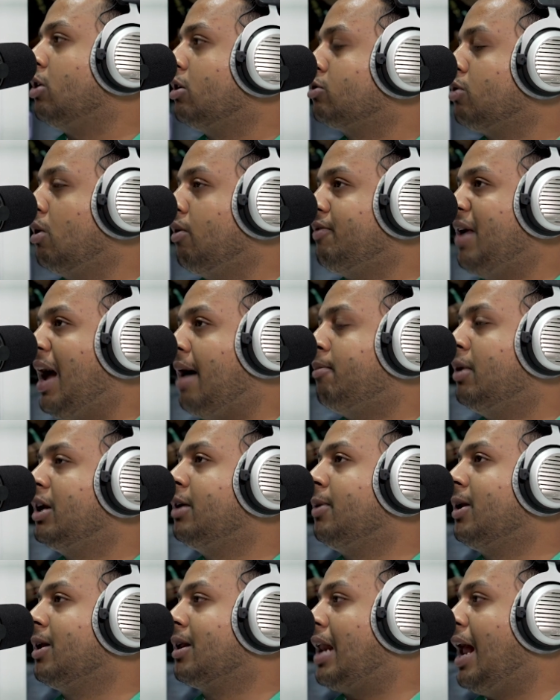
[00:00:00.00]
also, we have
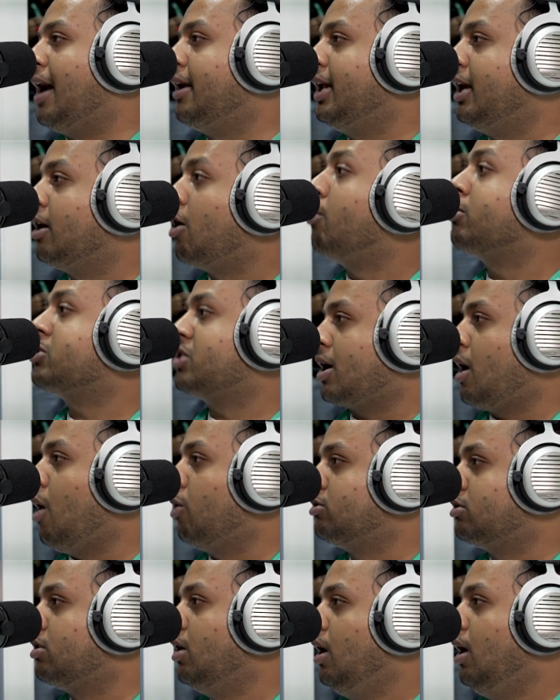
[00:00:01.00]
multiple client e-commerce
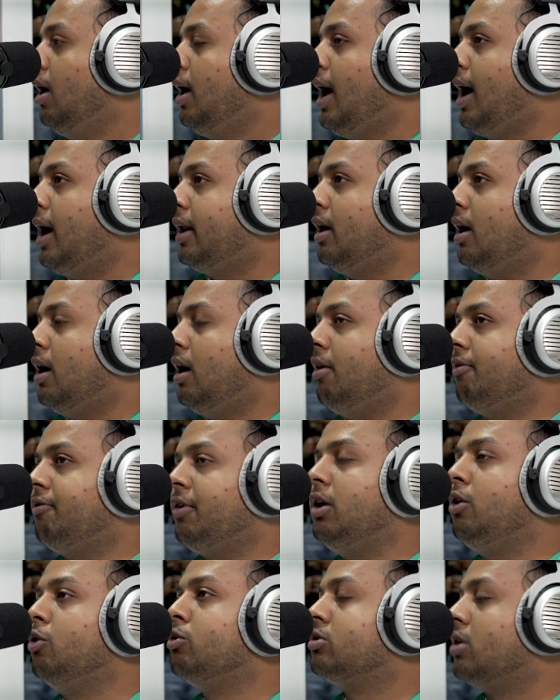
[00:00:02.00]
accounts, and
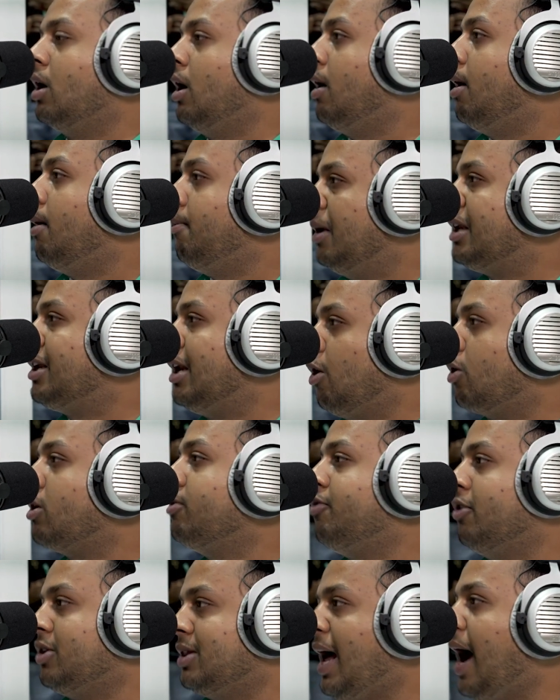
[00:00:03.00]
we use a
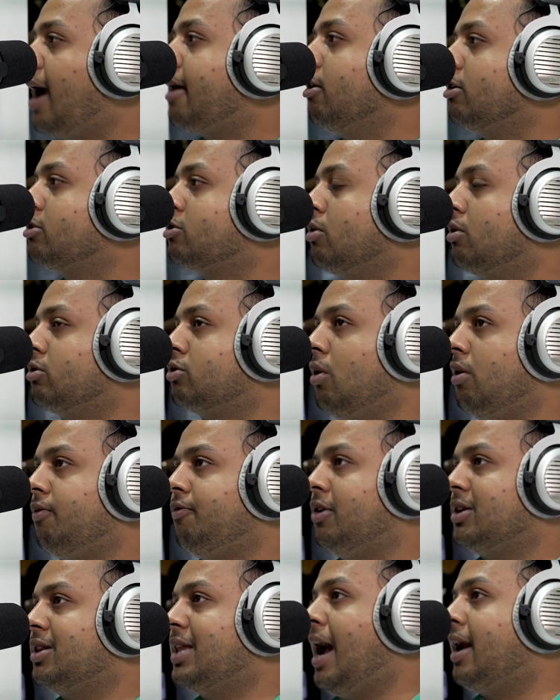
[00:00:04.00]
multi-login for that also. So
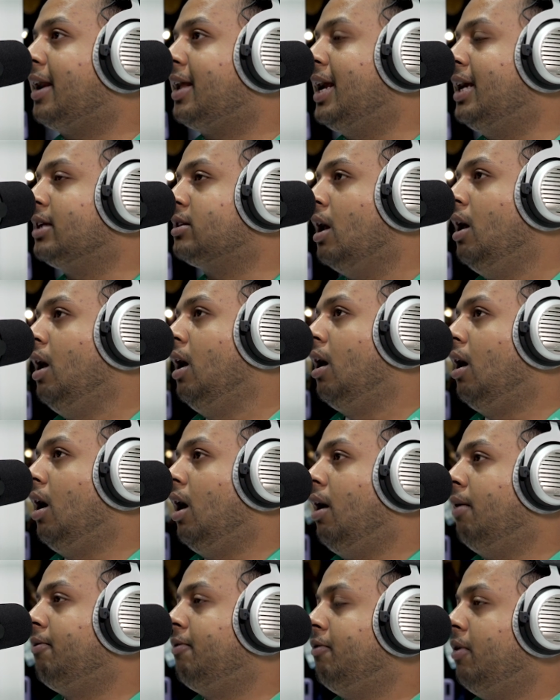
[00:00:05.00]
for that case,
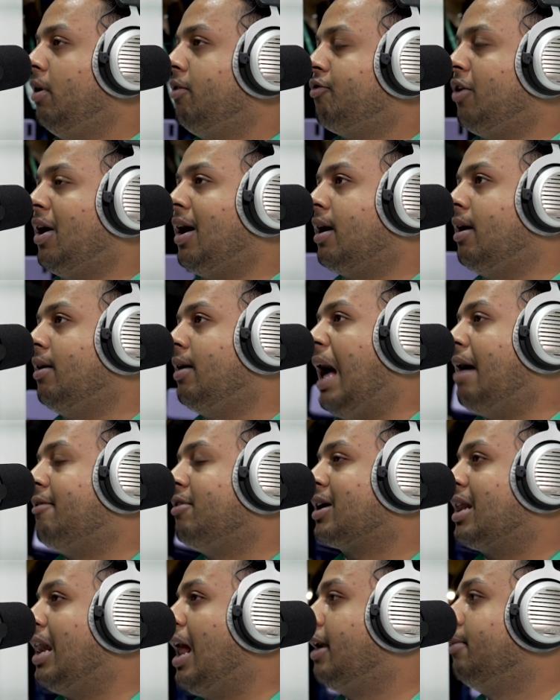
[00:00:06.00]
if you have a
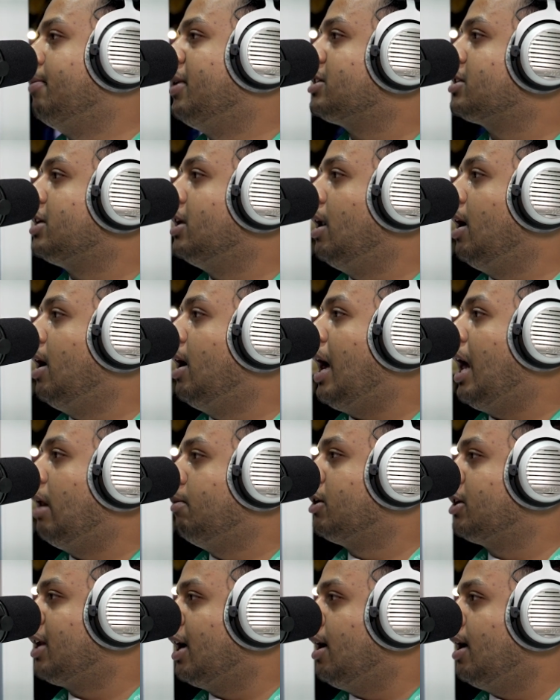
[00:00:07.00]
client based in
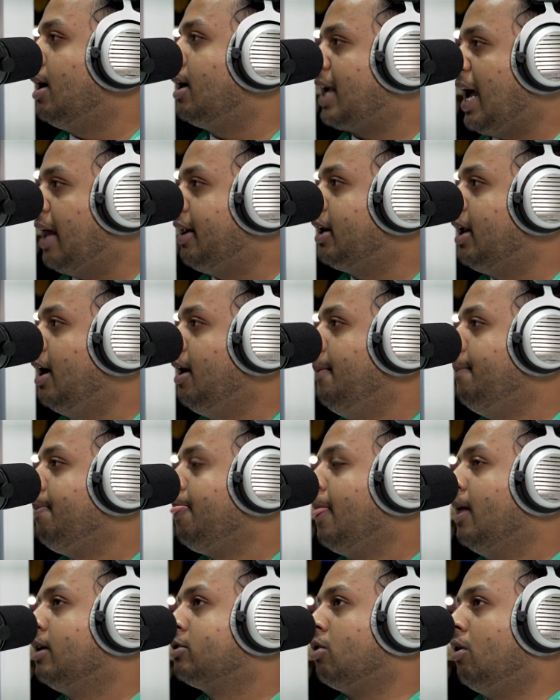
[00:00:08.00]
Alberta, Canada,
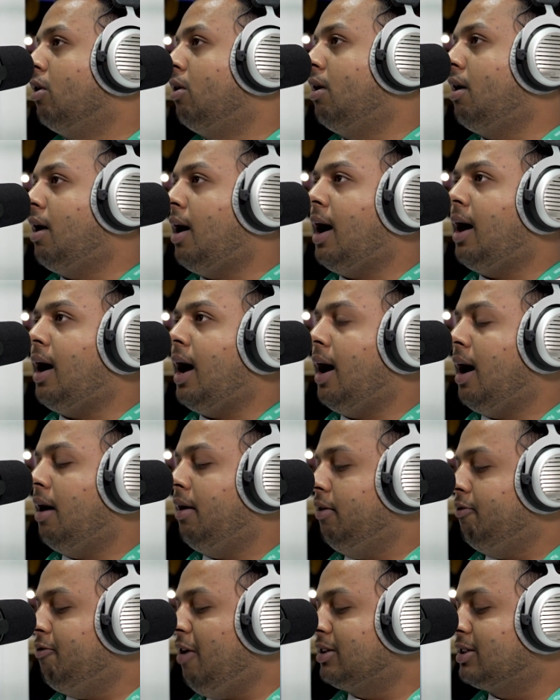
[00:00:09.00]
so
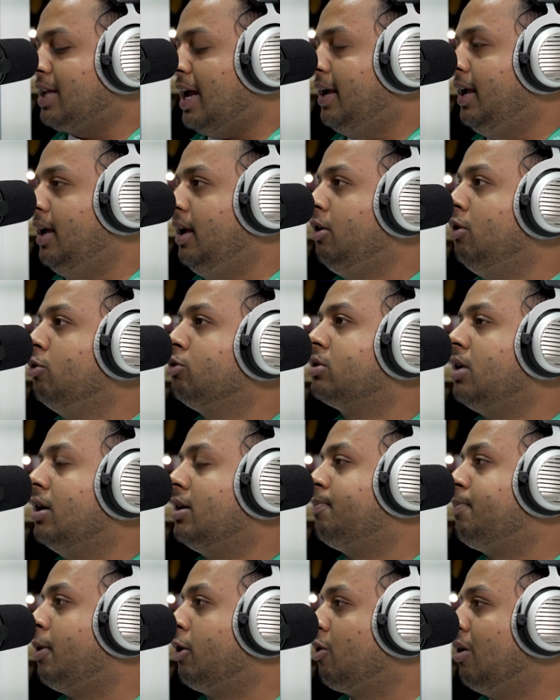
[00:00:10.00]
once I use
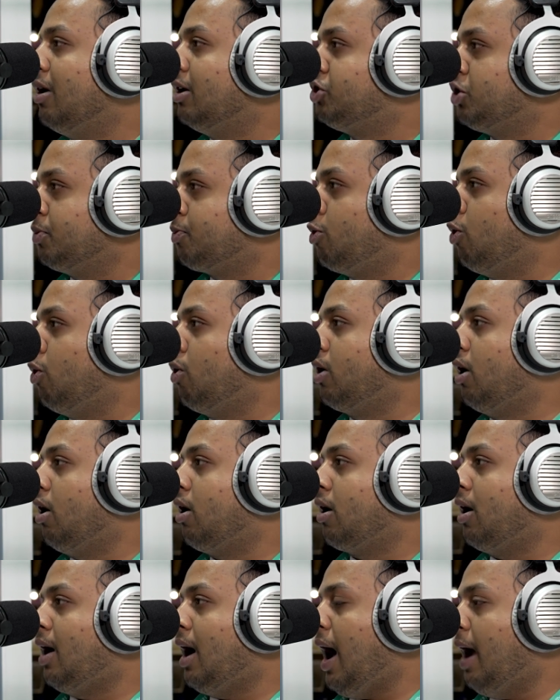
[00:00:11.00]
a particular zip code
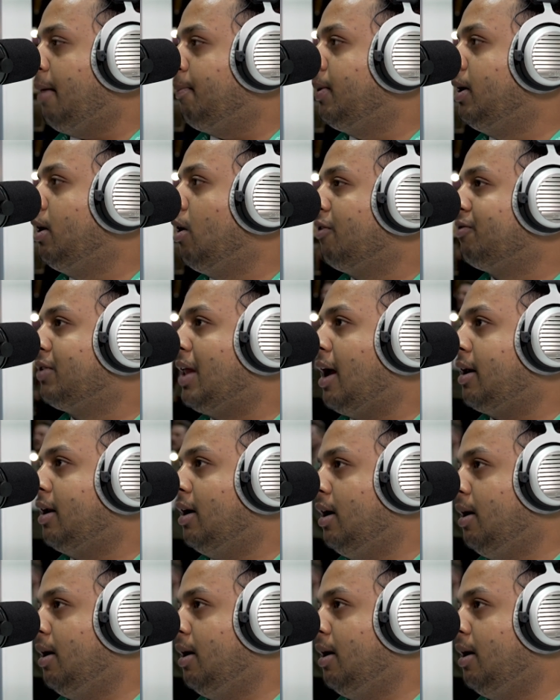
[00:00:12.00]
or IP of that